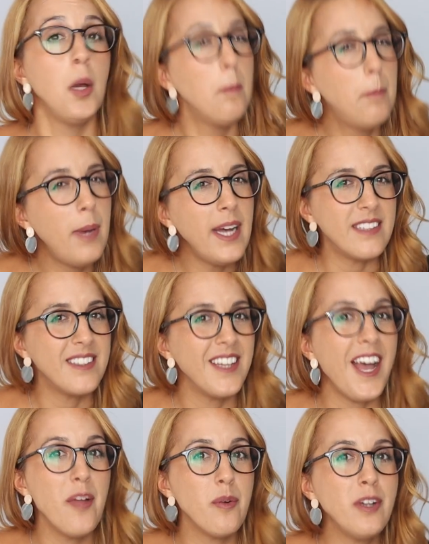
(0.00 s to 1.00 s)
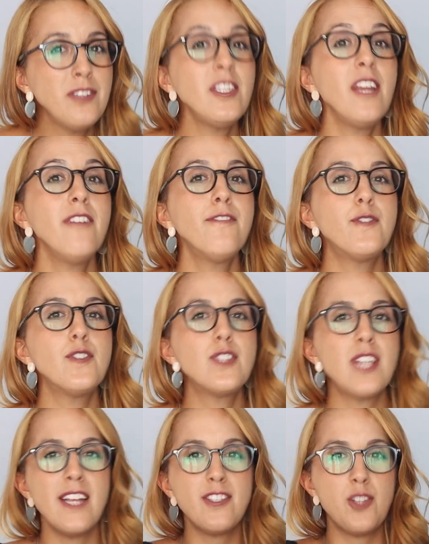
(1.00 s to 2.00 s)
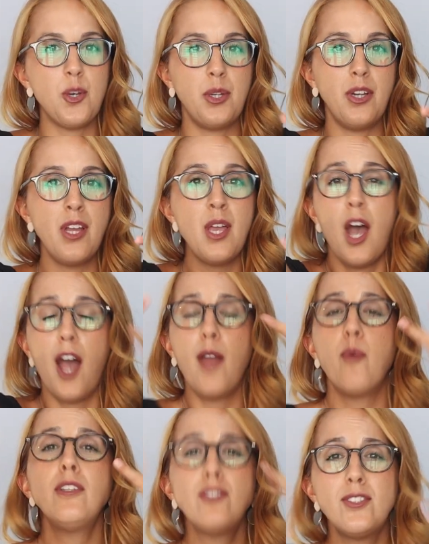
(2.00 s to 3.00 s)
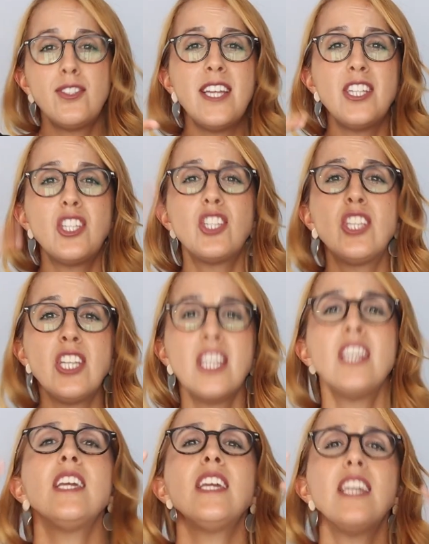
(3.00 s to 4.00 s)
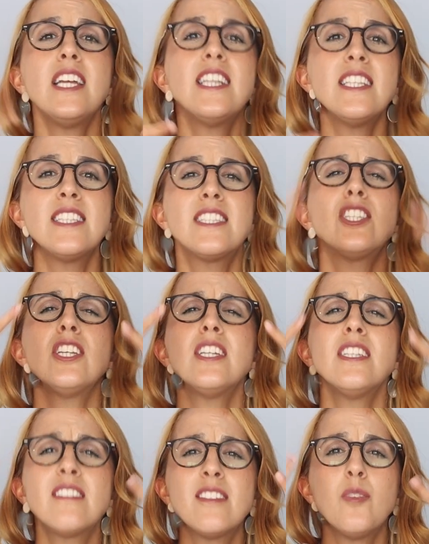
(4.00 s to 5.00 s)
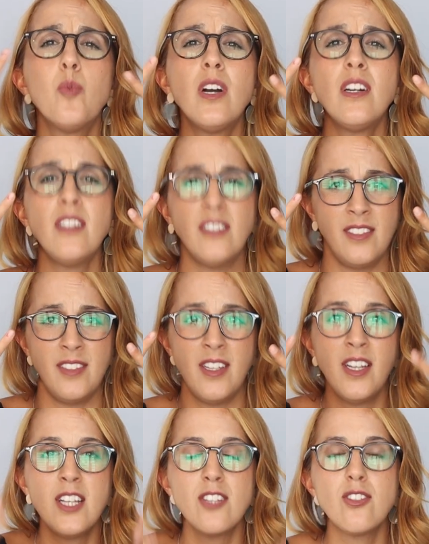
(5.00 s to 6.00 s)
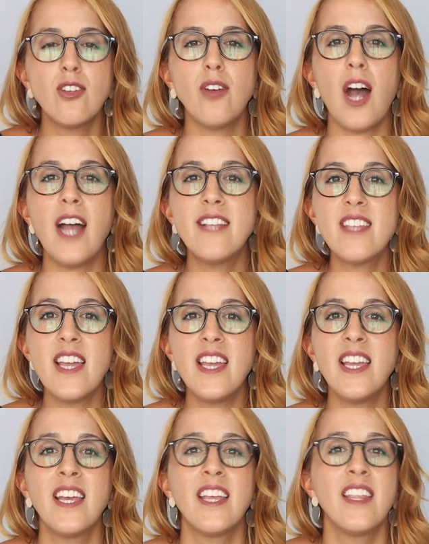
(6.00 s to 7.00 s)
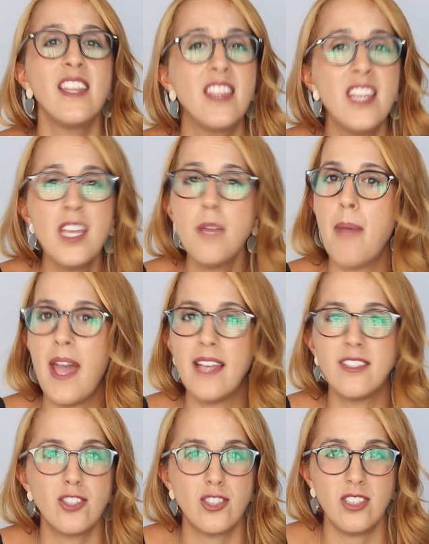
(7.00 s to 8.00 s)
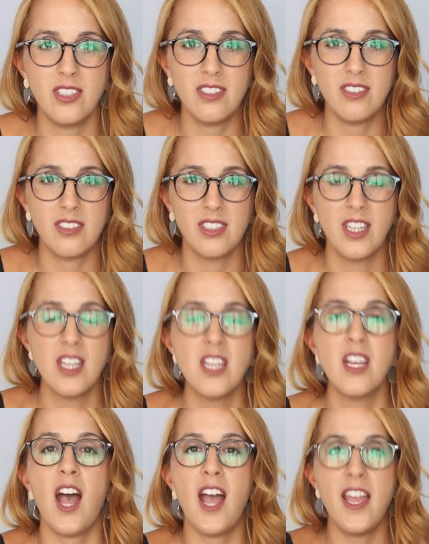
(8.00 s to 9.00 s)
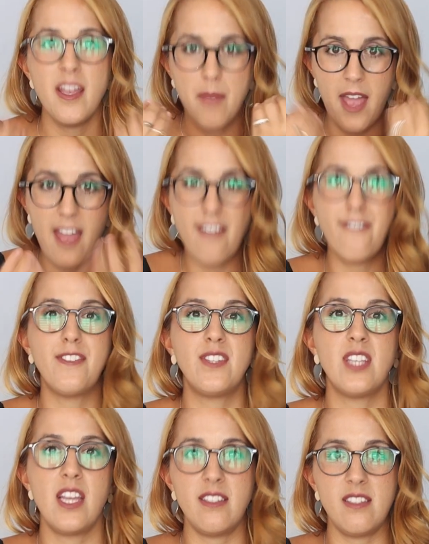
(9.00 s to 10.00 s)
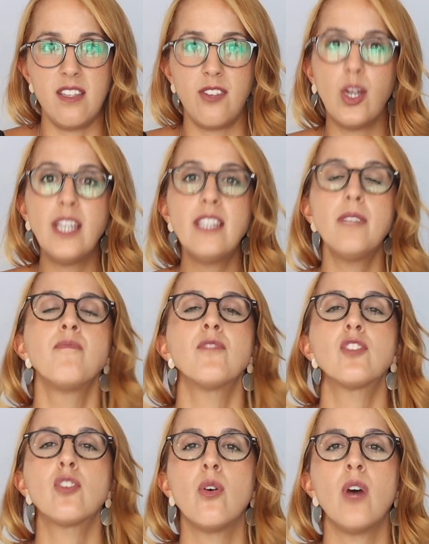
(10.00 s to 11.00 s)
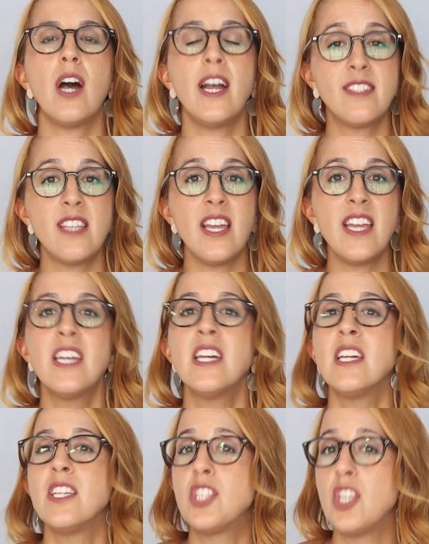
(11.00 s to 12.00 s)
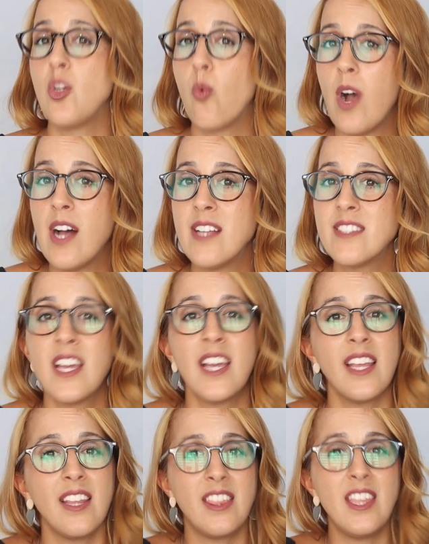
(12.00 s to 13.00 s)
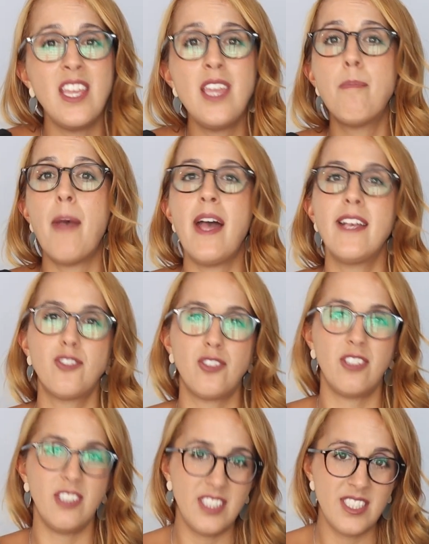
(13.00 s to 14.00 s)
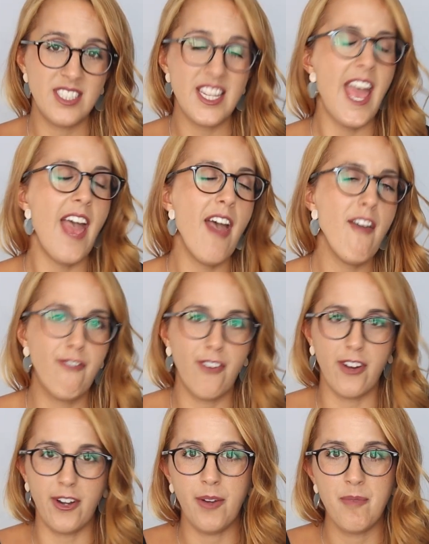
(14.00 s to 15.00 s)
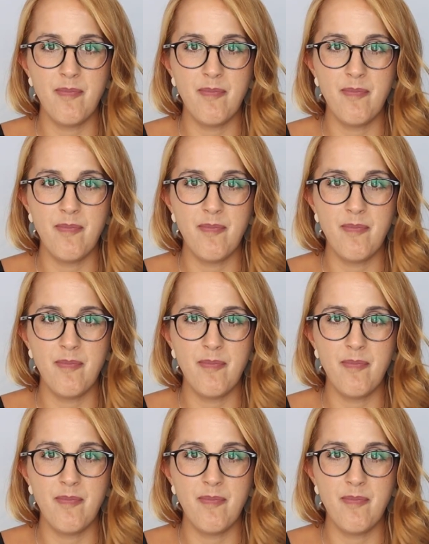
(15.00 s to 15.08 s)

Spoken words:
But I want to emphasize her. I want to say she is the one. So I say the best student. I am emphasizing, right? So I say she was the best student ever.